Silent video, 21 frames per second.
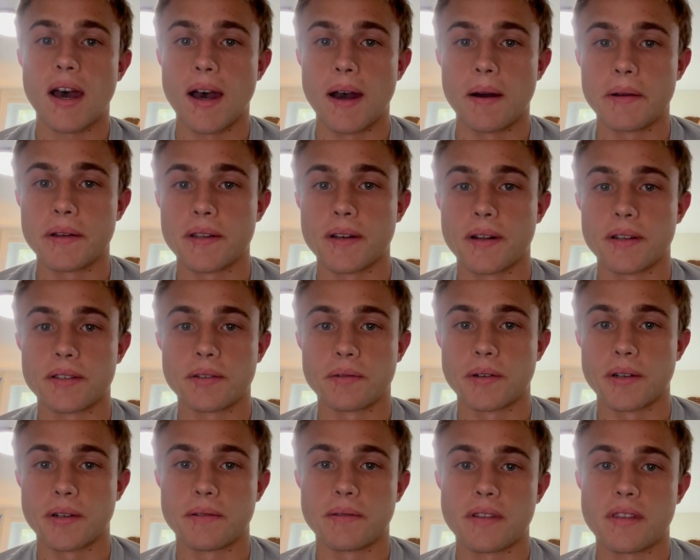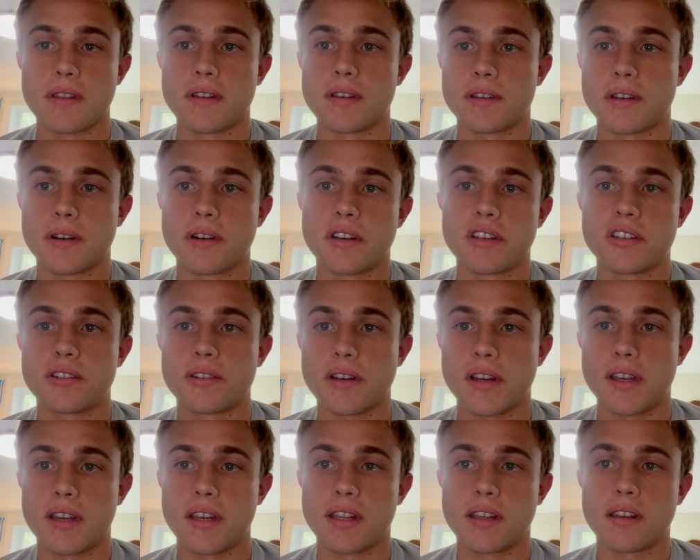We could also work with endurance
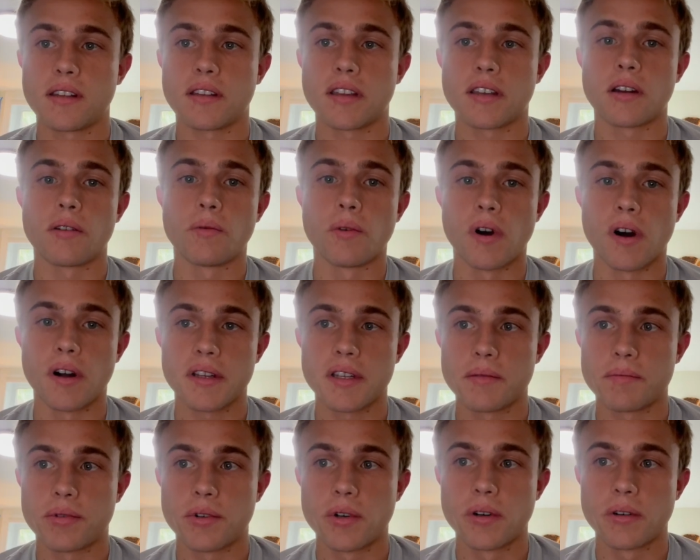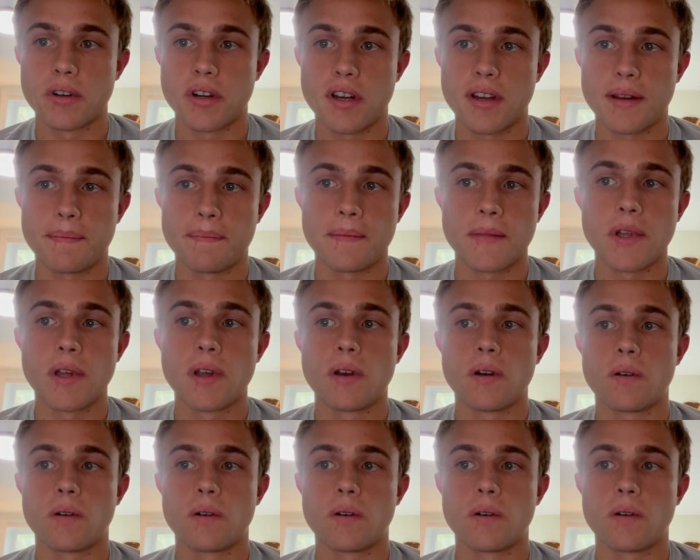training like a walking program